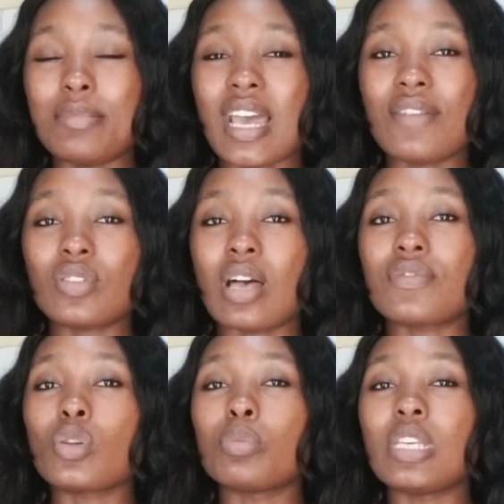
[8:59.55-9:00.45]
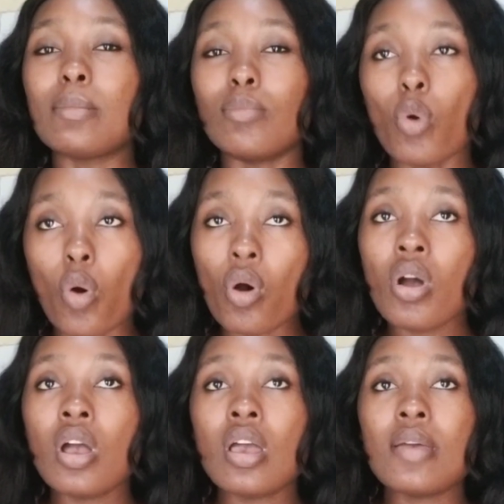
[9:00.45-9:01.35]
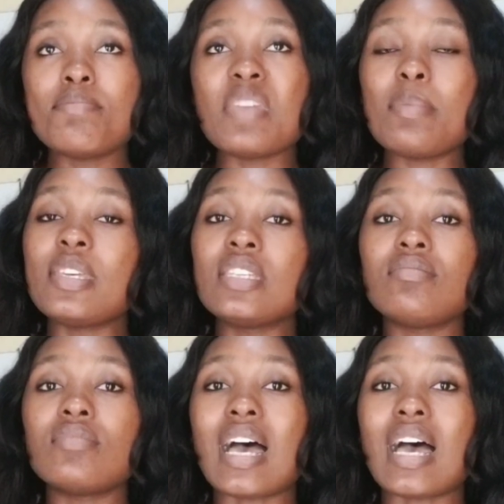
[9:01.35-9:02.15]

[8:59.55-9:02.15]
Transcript: They have to have something more, maybe